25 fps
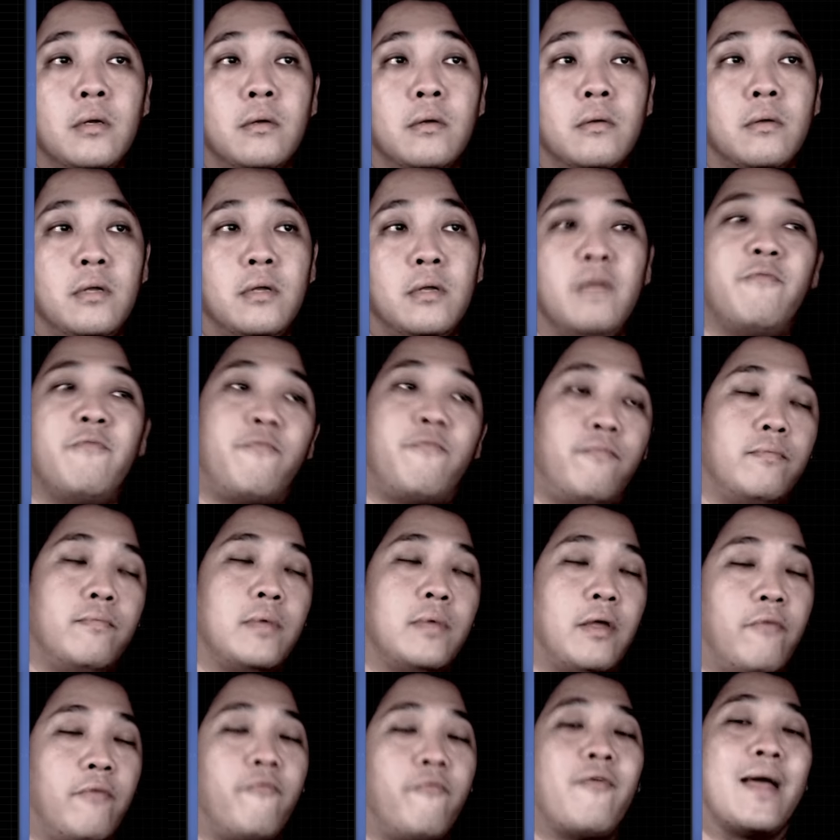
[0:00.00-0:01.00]

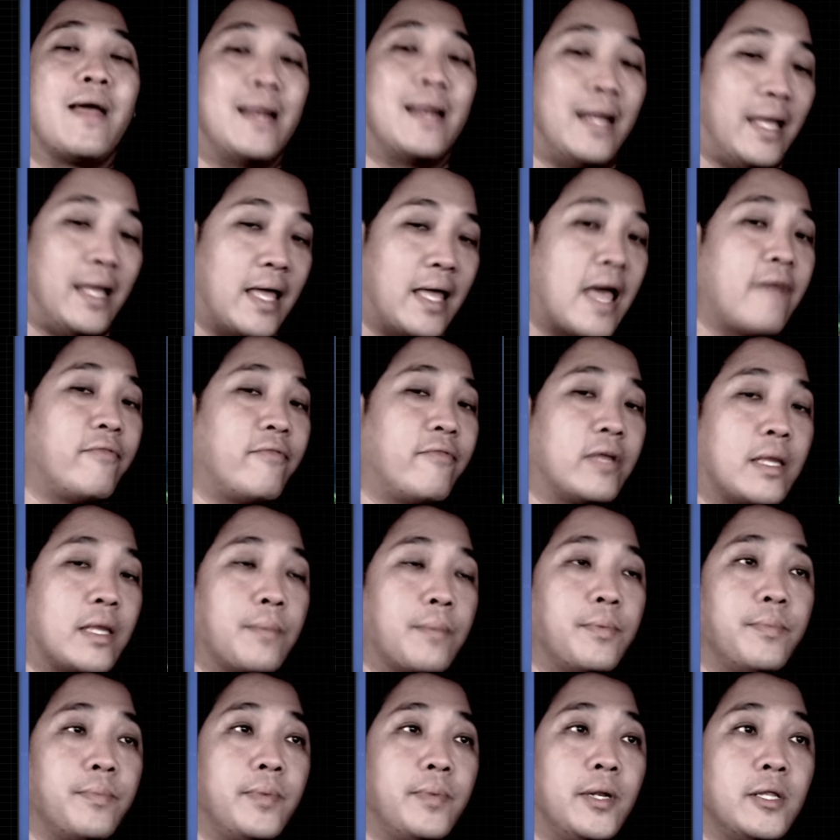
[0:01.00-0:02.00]
in fact, they have the
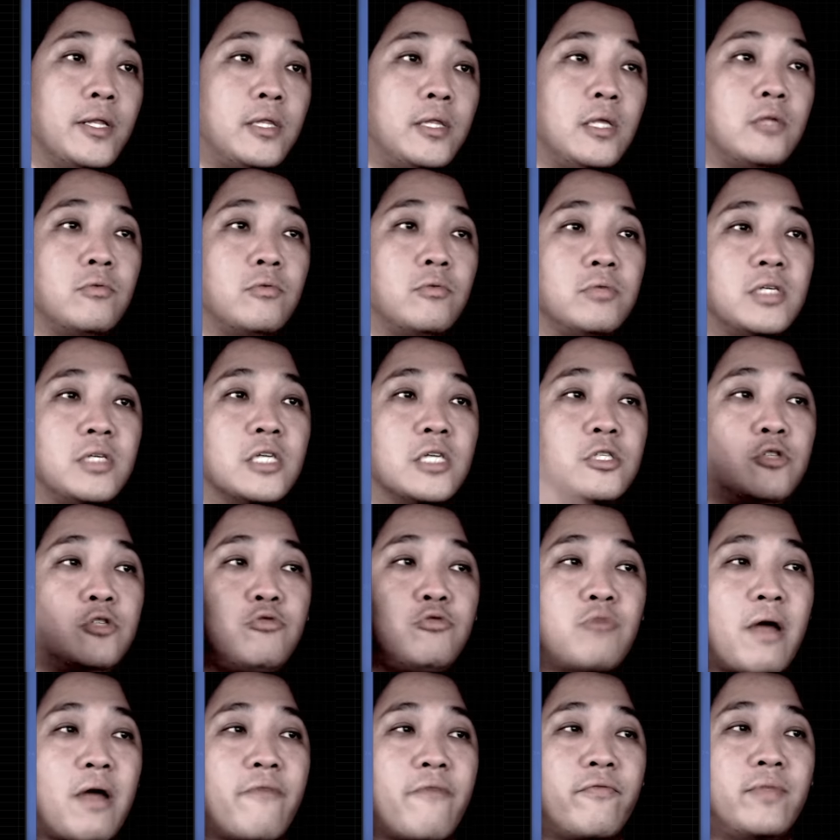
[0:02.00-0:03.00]
capability to just
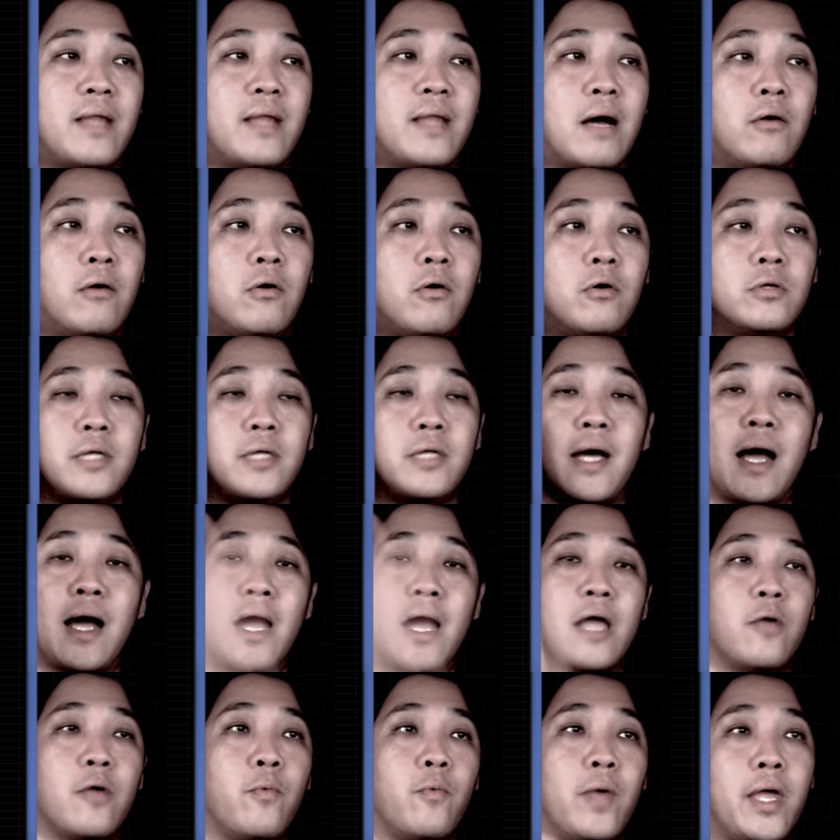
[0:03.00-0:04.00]
drive down all the
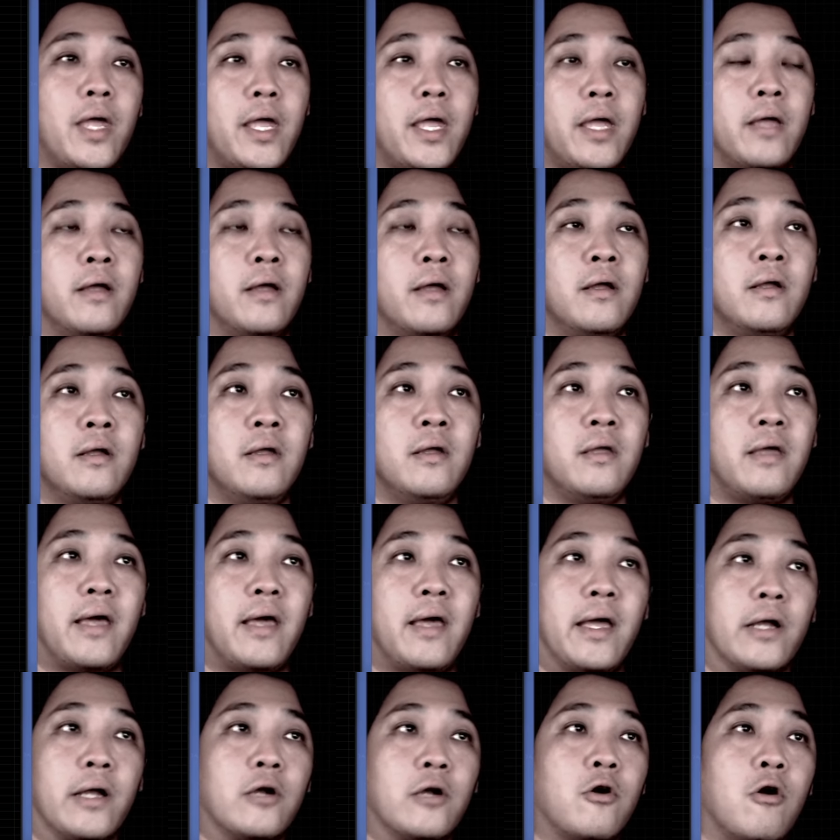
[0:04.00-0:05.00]
highway
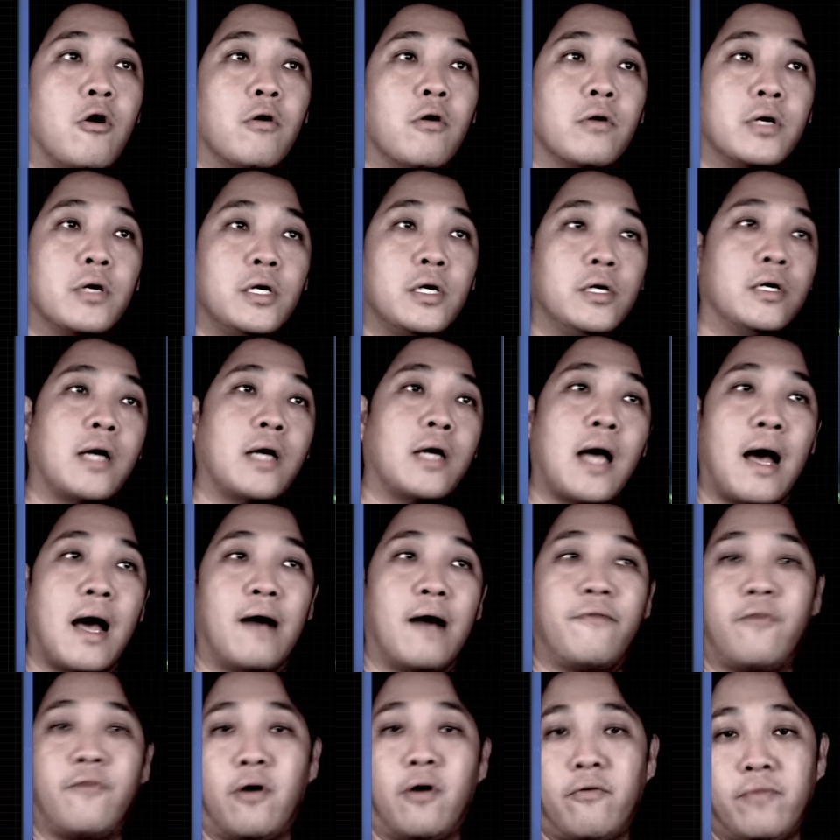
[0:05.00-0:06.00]
and conquer
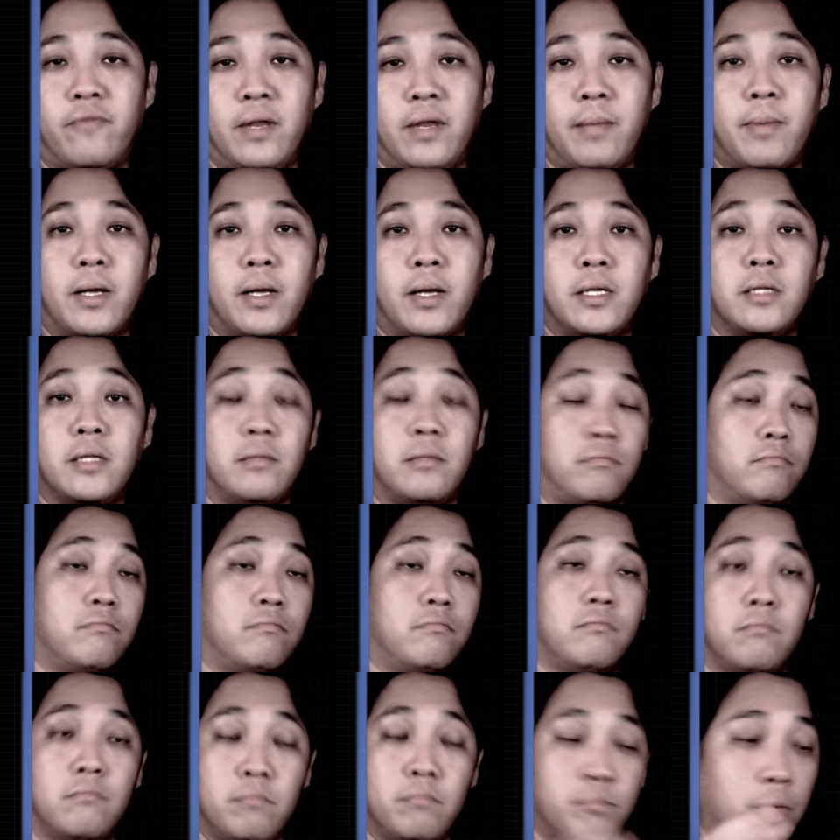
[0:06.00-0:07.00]
half of Lebanon,
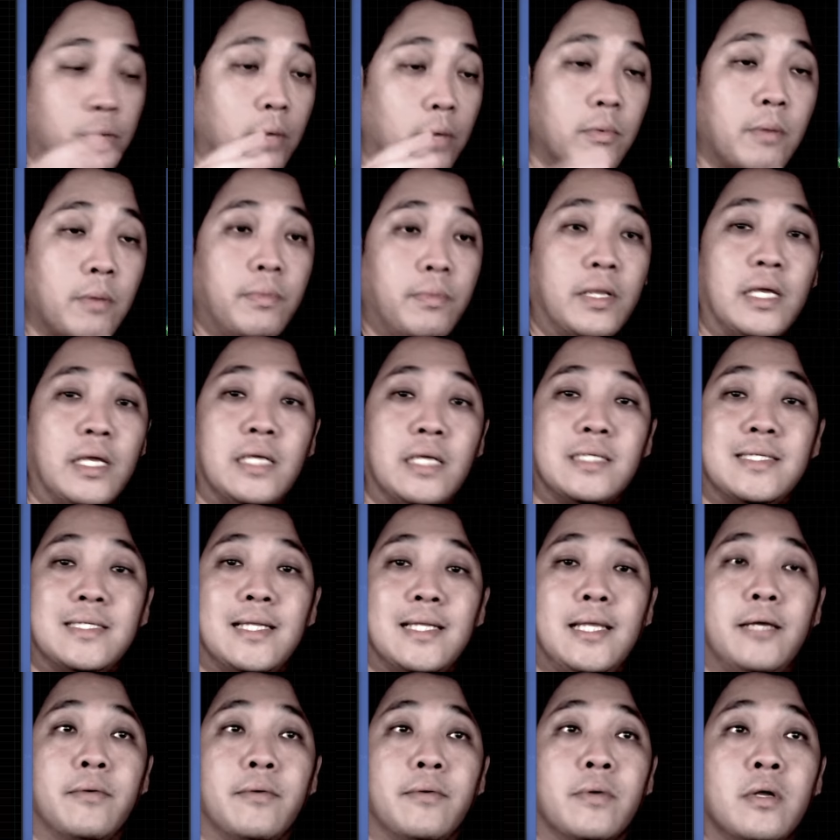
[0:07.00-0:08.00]
probably
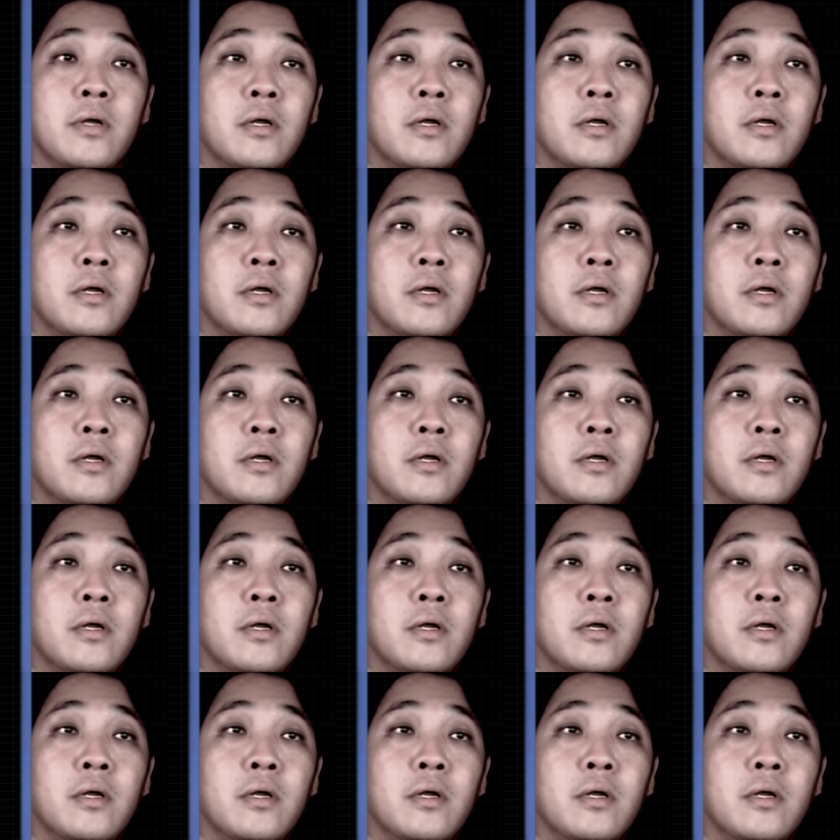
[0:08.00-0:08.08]
easily.